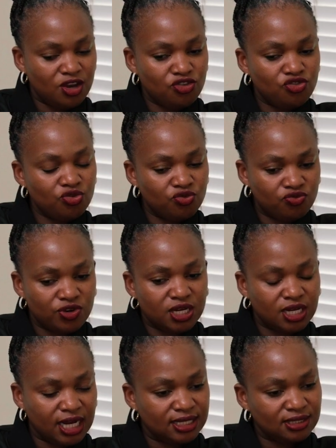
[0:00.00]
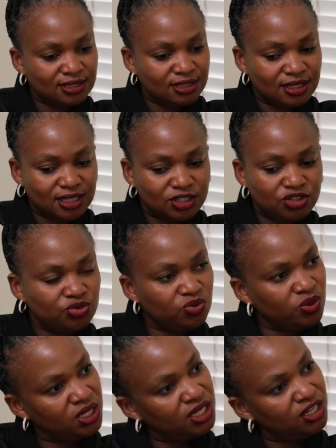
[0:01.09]
In you realizing that you
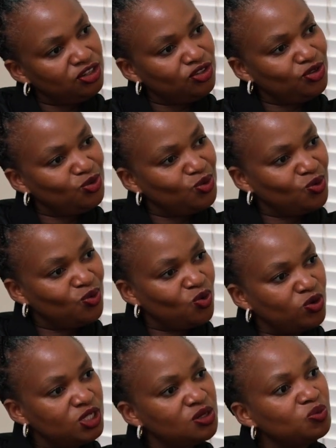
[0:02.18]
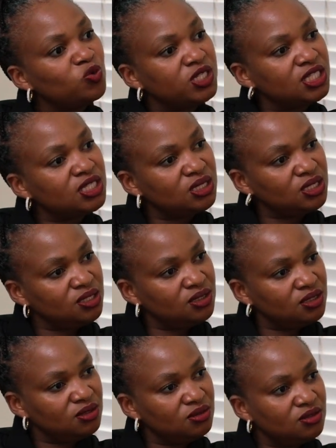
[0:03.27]
were in your autumn-winter
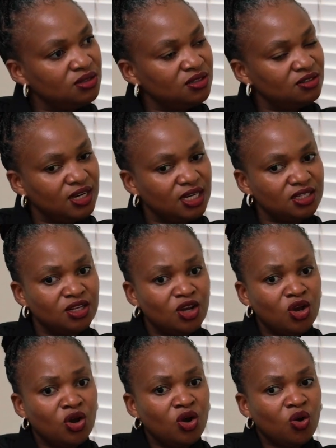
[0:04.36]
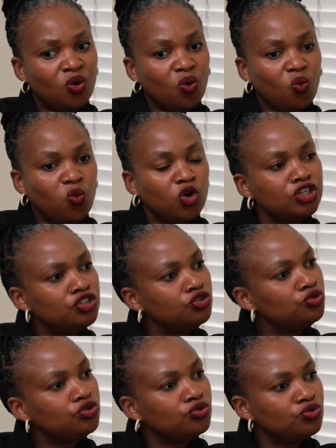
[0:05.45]
season, right? What did you
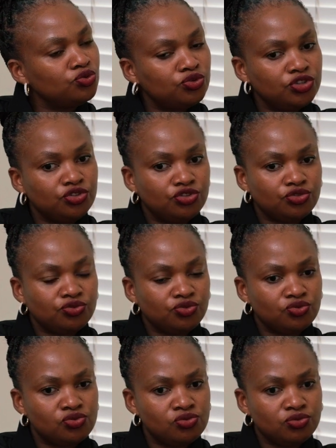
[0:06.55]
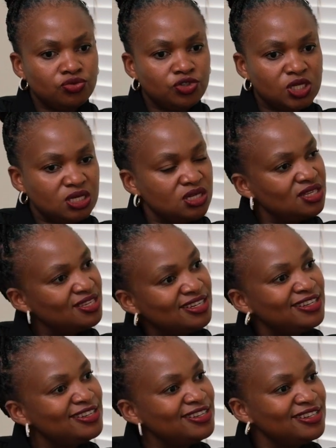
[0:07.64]
do? Did you just
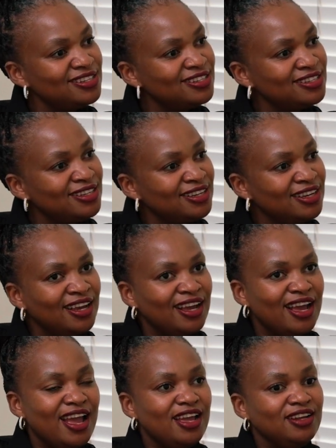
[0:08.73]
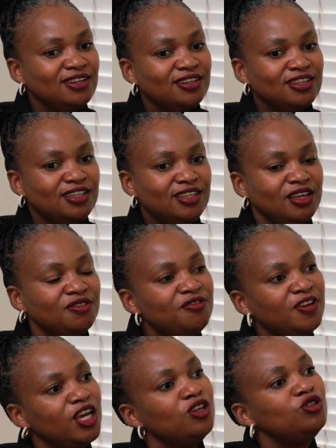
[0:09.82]
sit and
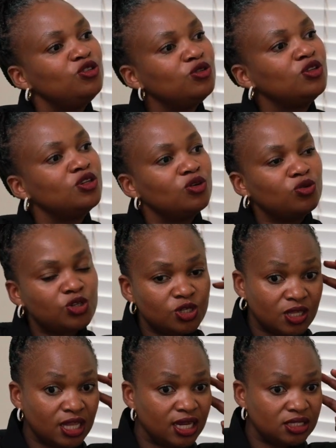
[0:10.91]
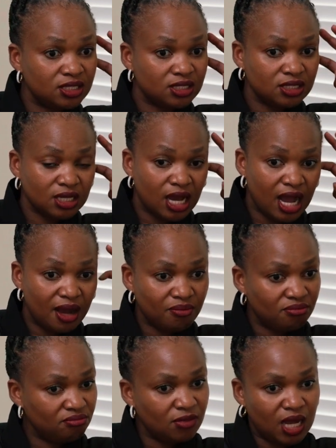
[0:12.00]
give into the notion that
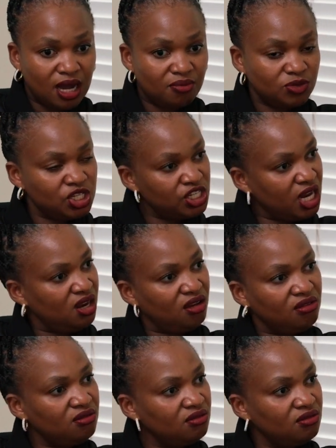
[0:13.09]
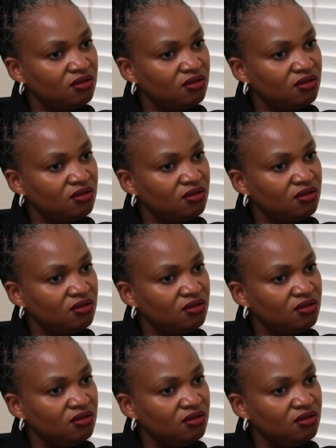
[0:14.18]
I'm shedding,